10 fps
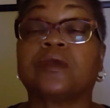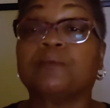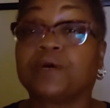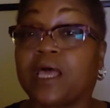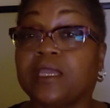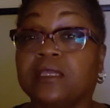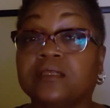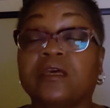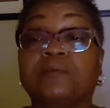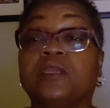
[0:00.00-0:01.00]
But I
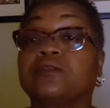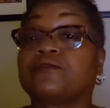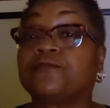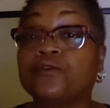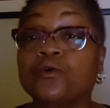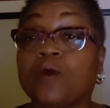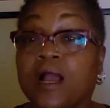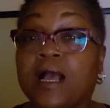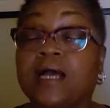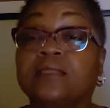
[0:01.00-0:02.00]
ended up getting a full
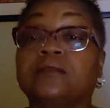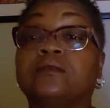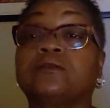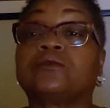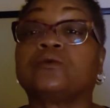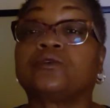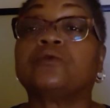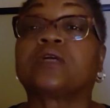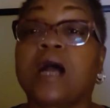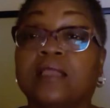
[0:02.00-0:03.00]
ride to
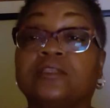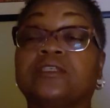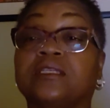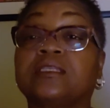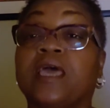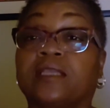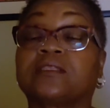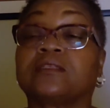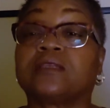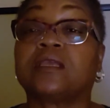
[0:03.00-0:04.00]
a college in
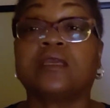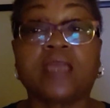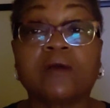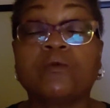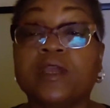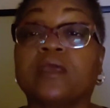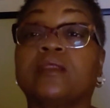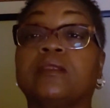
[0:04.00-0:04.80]
Texas, and I went.